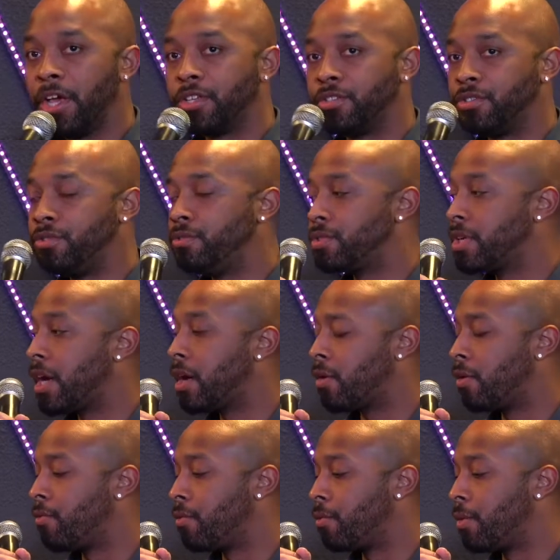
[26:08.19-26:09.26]
to choose God
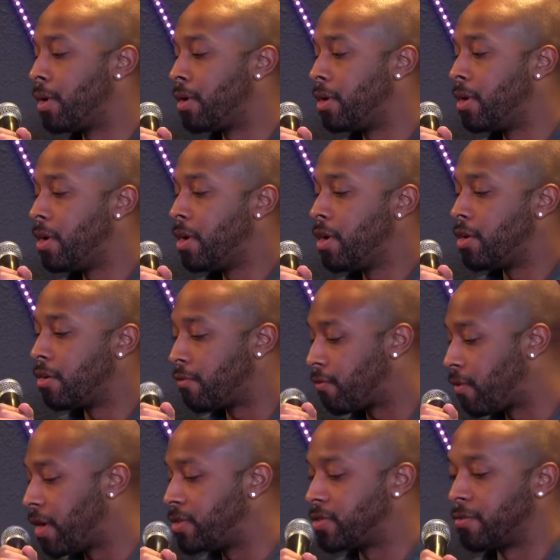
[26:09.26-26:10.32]
over what your
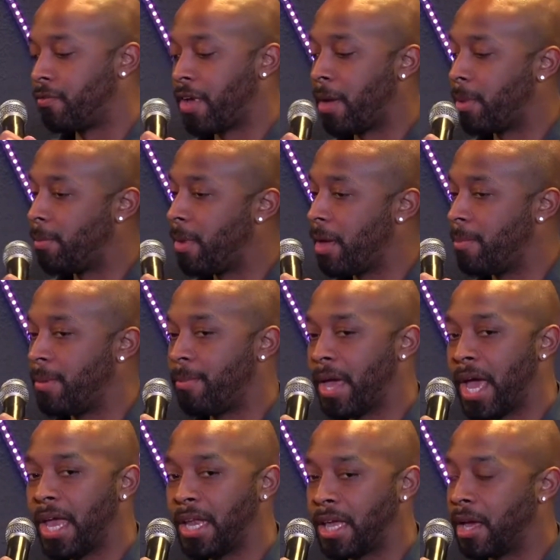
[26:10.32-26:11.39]
friends or family may be
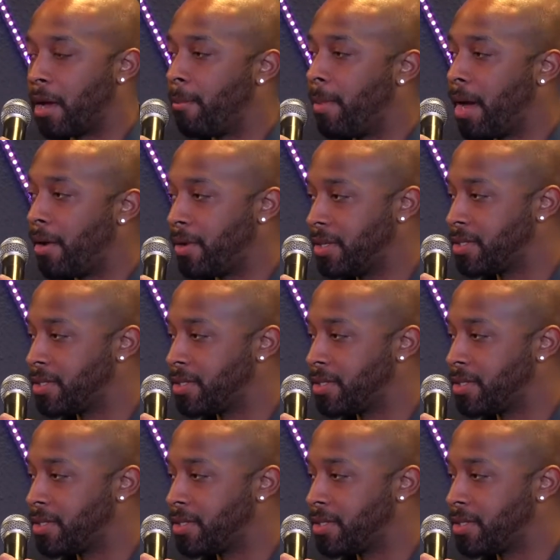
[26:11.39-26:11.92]
panicking about.